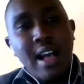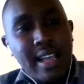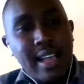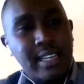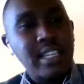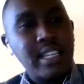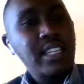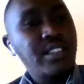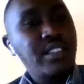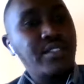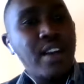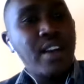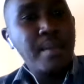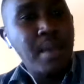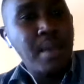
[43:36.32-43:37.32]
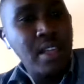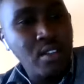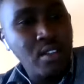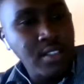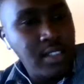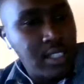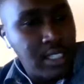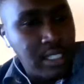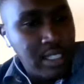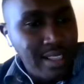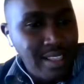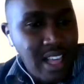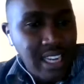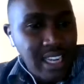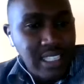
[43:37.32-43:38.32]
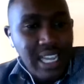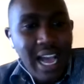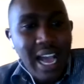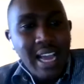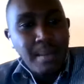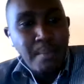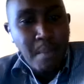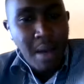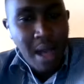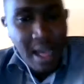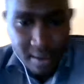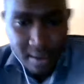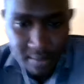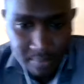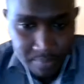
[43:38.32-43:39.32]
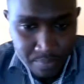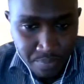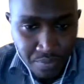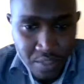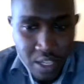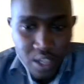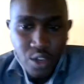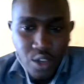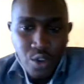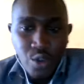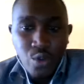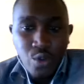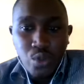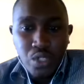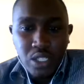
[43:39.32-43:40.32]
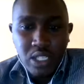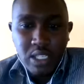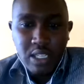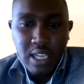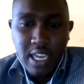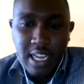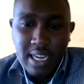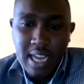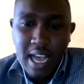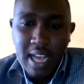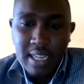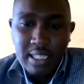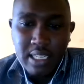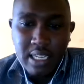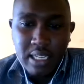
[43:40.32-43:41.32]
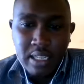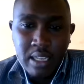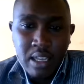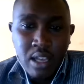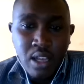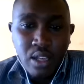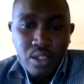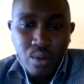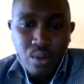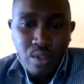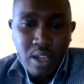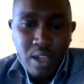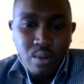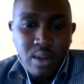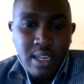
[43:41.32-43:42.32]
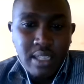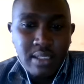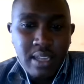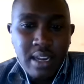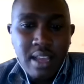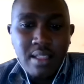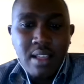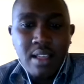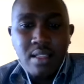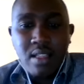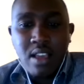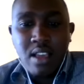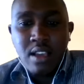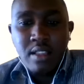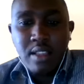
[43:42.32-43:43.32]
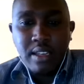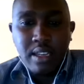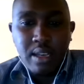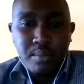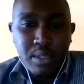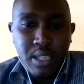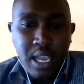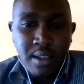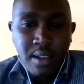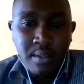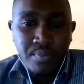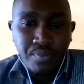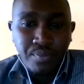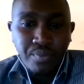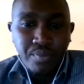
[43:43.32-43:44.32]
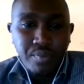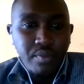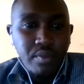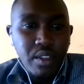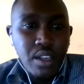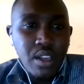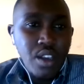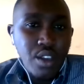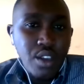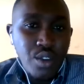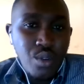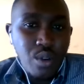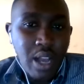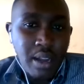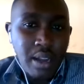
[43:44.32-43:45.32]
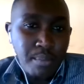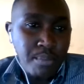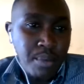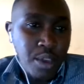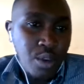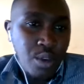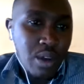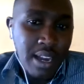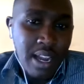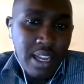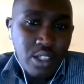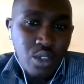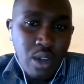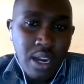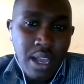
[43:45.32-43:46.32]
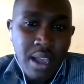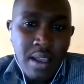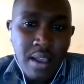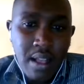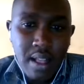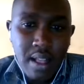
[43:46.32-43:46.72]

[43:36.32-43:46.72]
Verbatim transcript: identify methods that are a man used in hunting. So that one is another thing that I'm saying. You can, you can actually